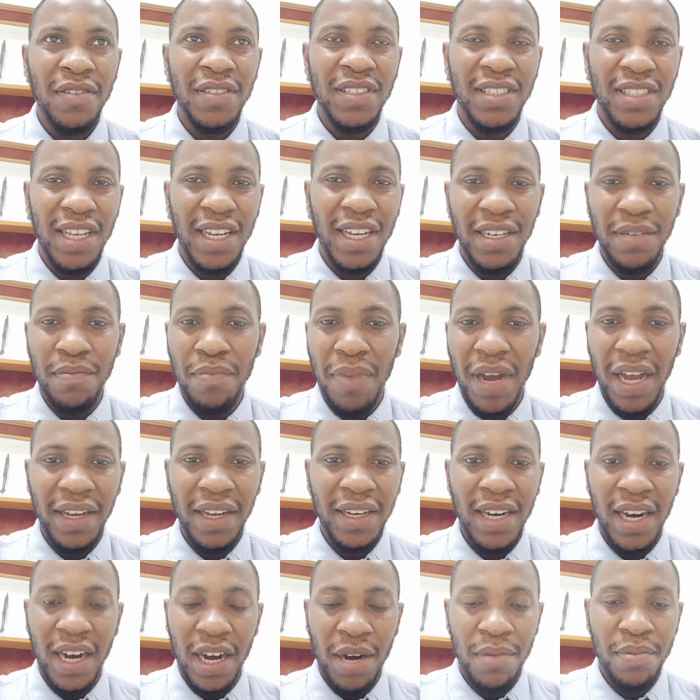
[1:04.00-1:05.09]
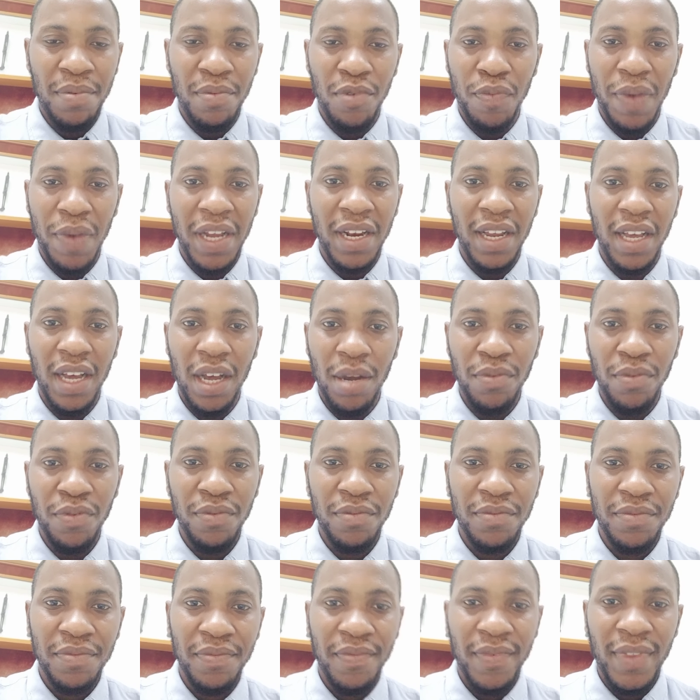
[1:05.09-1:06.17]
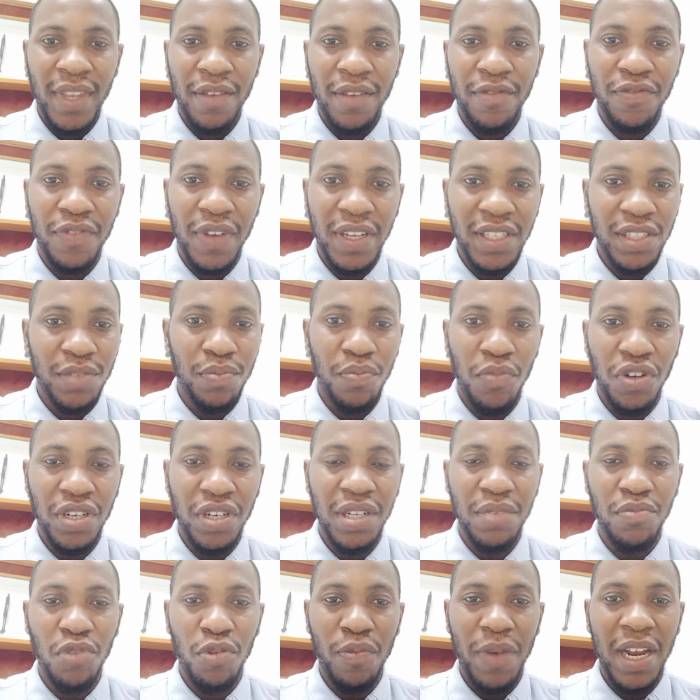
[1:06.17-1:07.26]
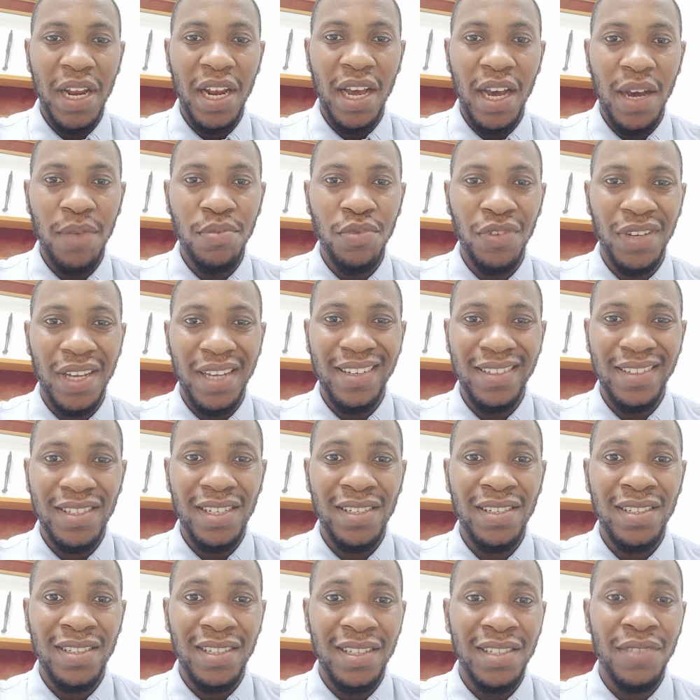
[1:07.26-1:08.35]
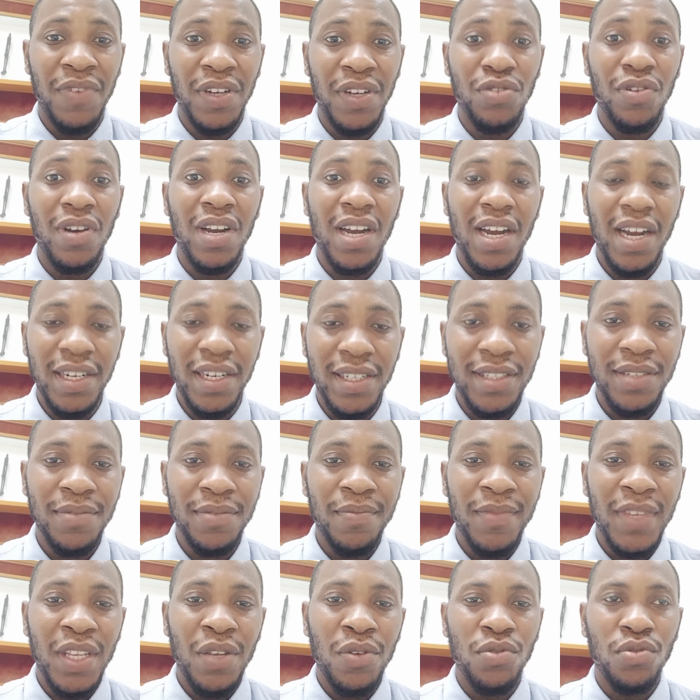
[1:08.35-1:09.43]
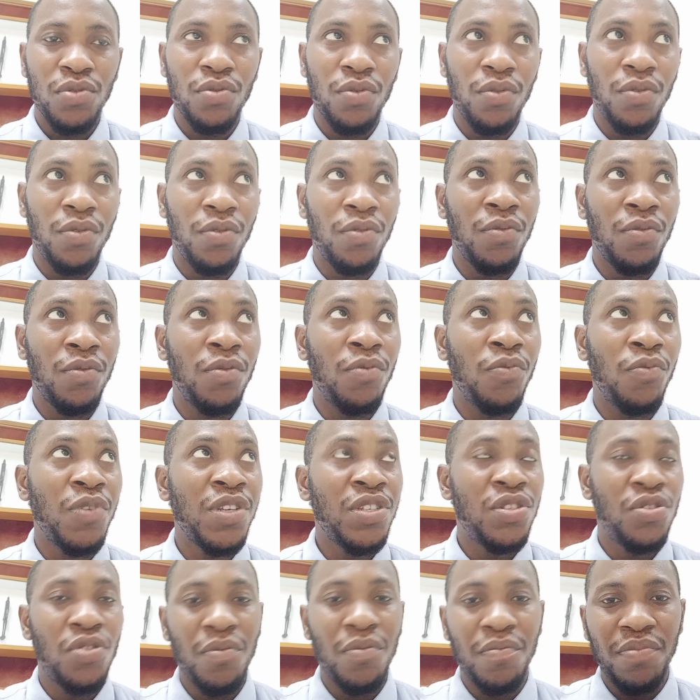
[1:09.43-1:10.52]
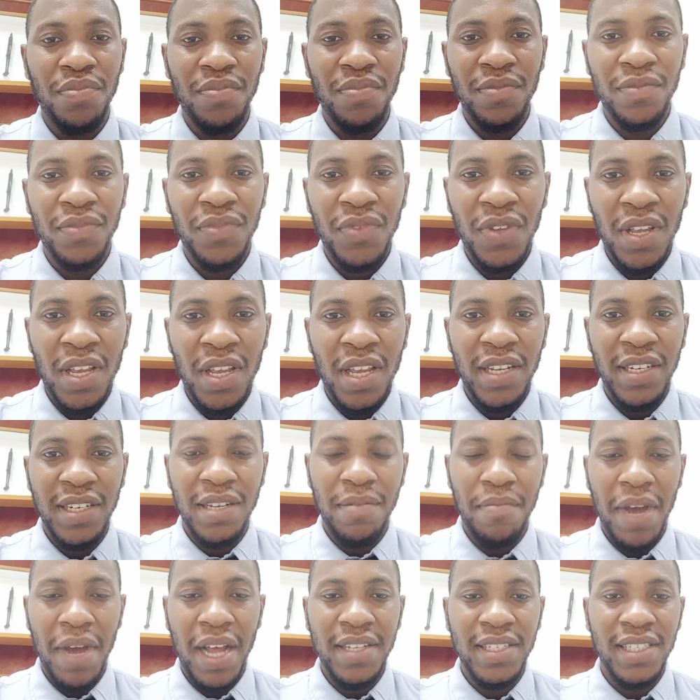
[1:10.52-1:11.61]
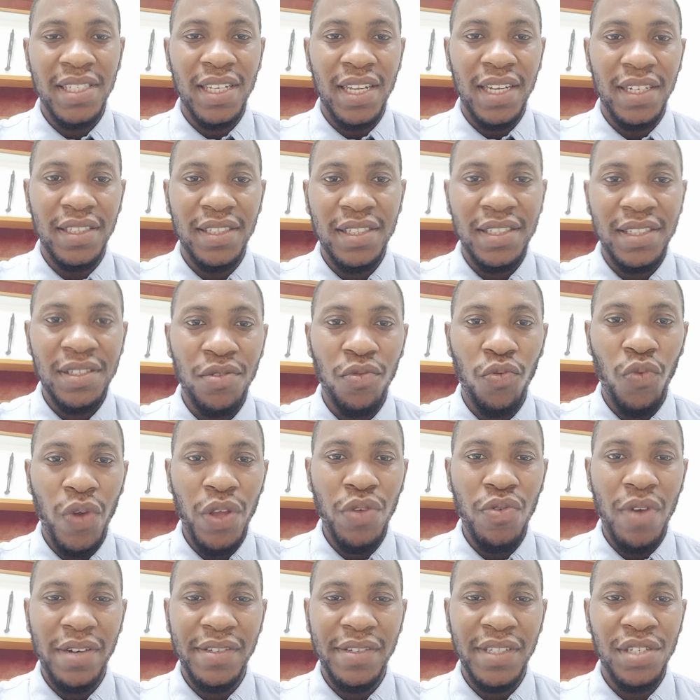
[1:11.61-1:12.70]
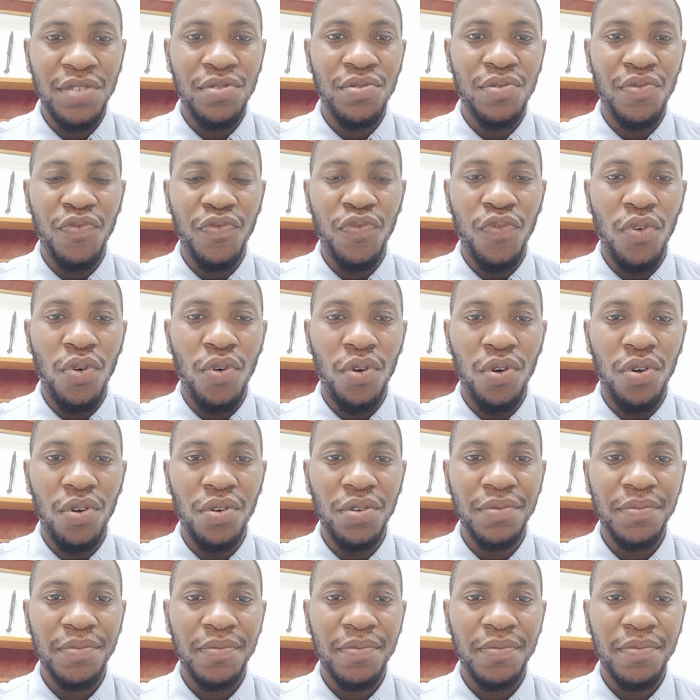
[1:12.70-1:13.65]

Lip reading: Zenith Bank app, mobile app, First Money mobile app. You can actually create virtual cards. So wisdom demands that when you are registering for